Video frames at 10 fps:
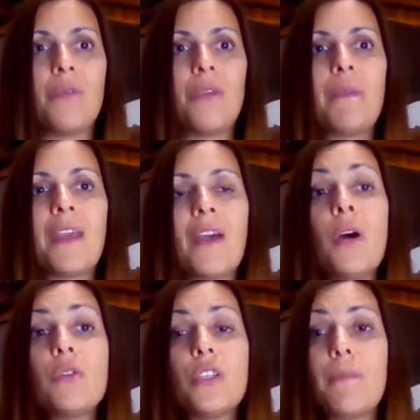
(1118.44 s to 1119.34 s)
It will be
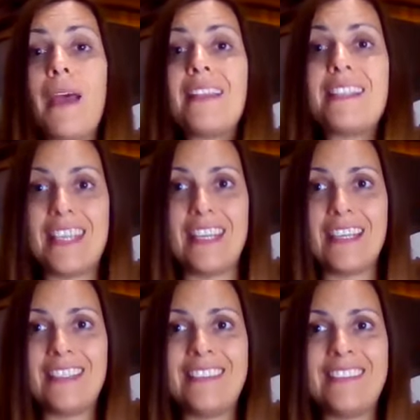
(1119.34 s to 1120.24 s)

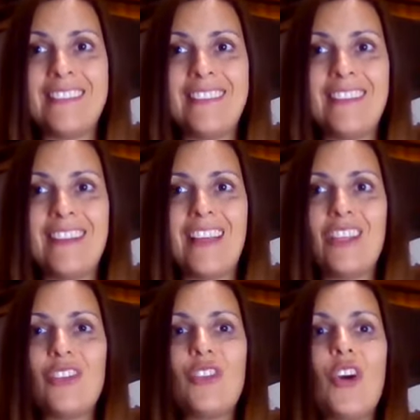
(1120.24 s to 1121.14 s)
automatic,
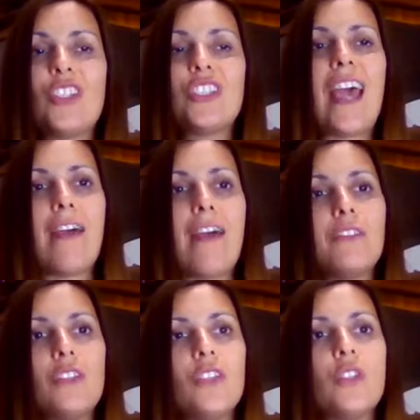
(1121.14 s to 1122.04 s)
and you don't
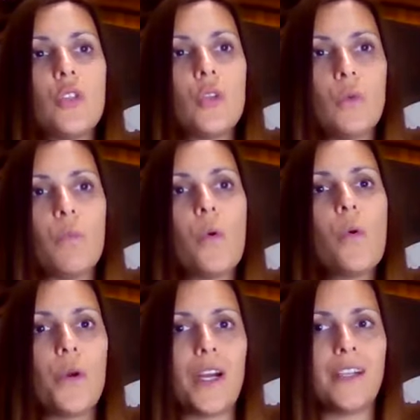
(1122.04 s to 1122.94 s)
have to do
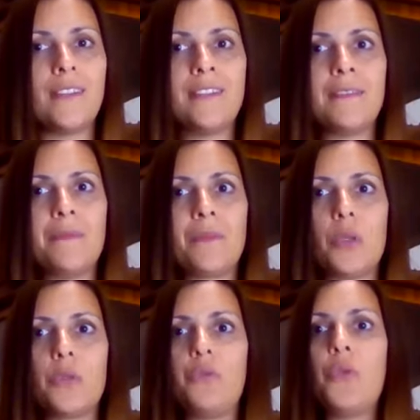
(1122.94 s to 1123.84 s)
more
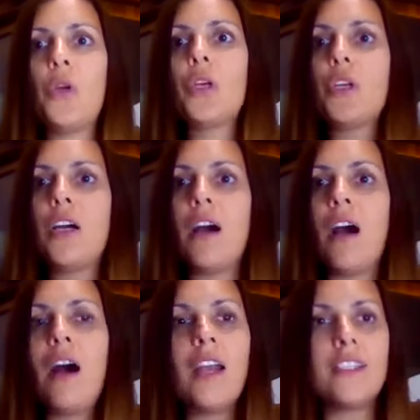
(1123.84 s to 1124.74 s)
or work
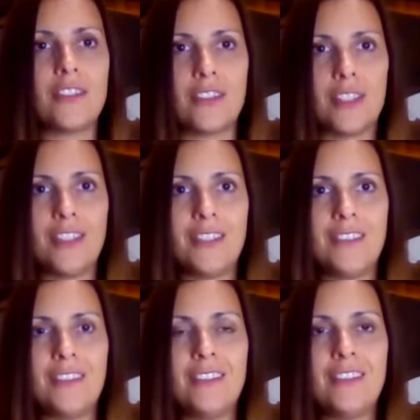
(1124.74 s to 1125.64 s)
harder.
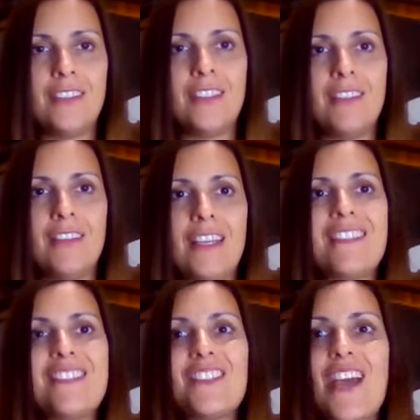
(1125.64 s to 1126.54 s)

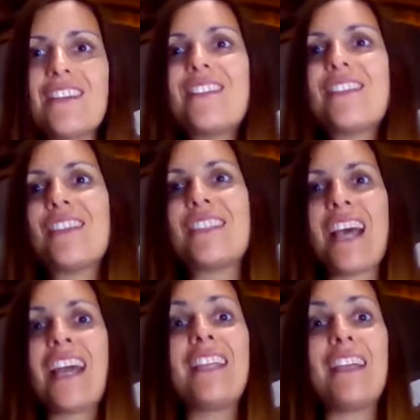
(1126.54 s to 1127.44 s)
It's just the
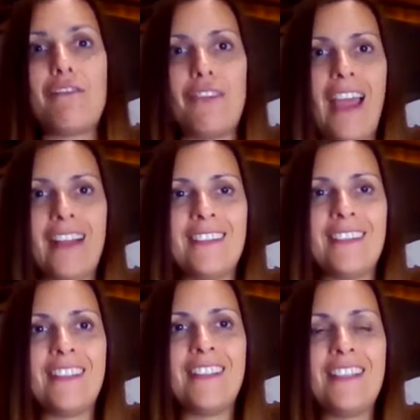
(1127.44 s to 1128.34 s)
side effect.
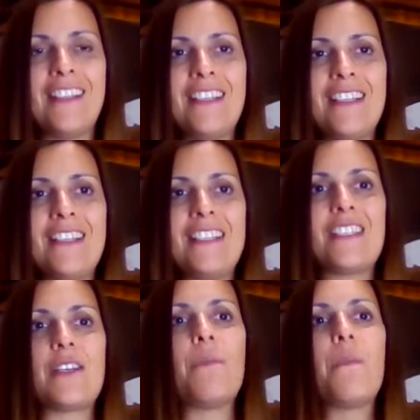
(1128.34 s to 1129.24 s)

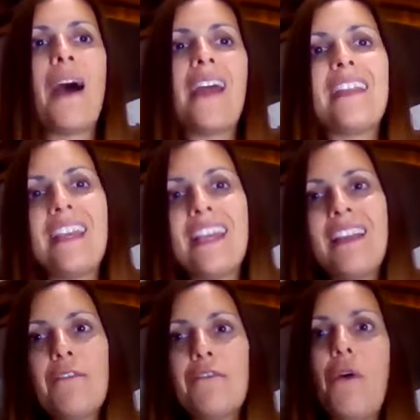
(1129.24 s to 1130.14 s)
So
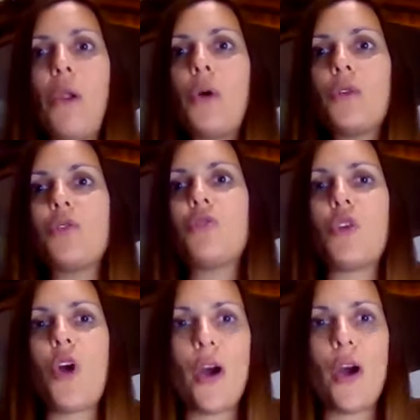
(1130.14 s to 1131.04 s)
money follows
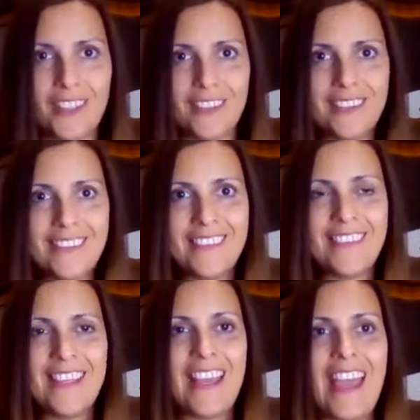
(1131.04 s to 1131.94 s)
joy,
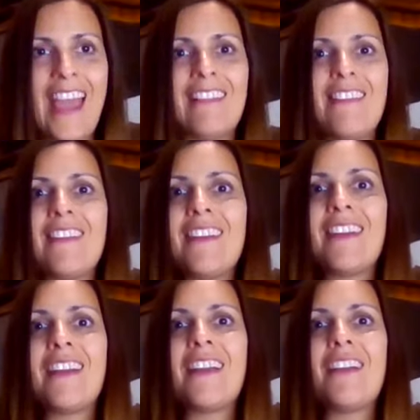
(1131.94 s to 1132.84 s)
and